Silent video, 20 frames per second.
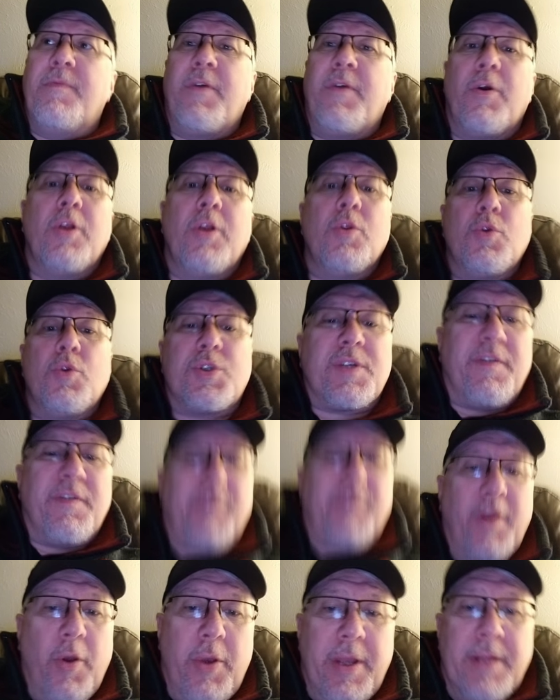very
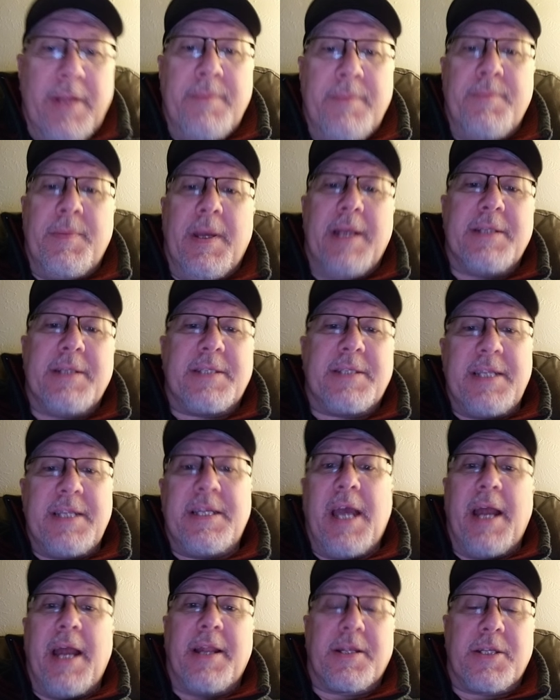Luciferian and
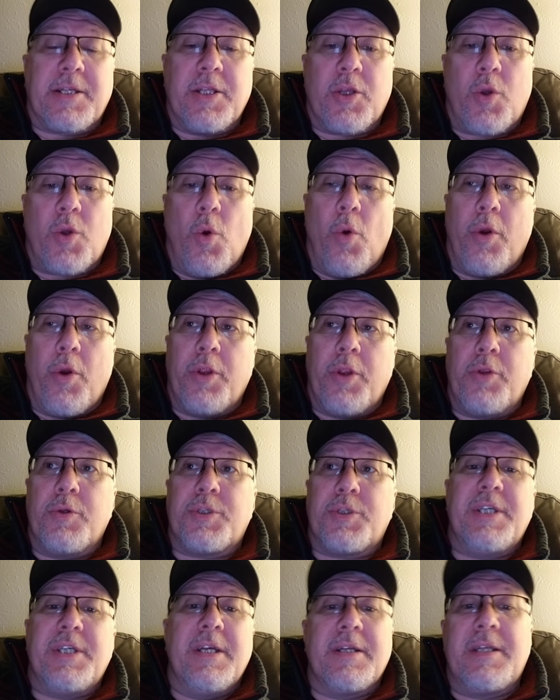satanic to the core, and you
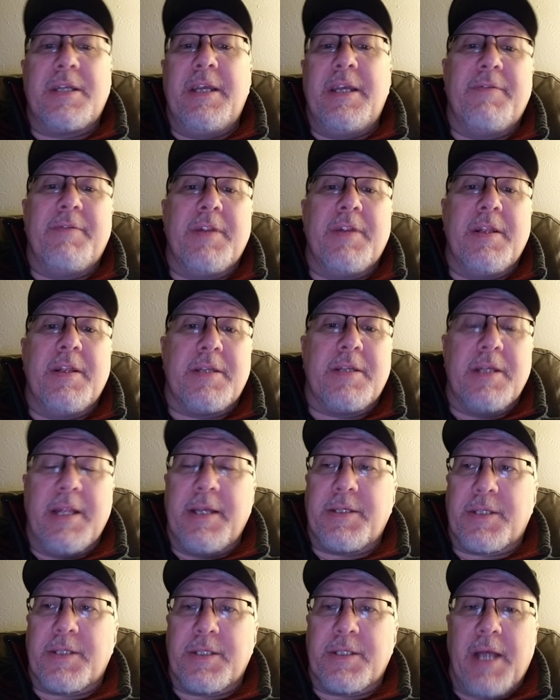see it even in
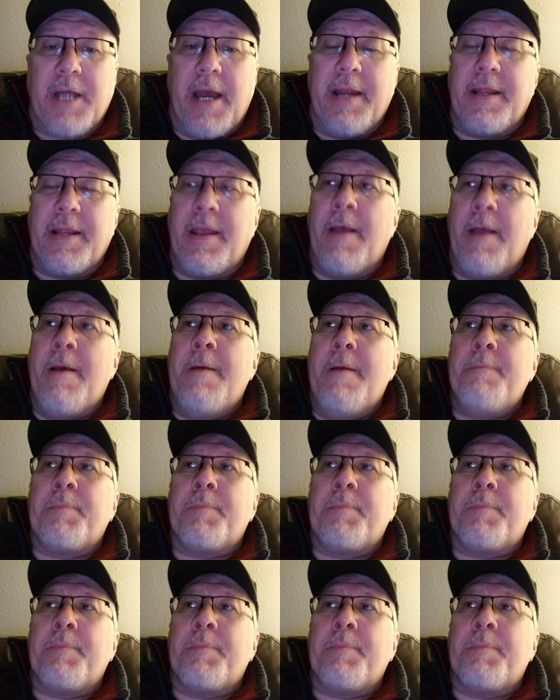today's society.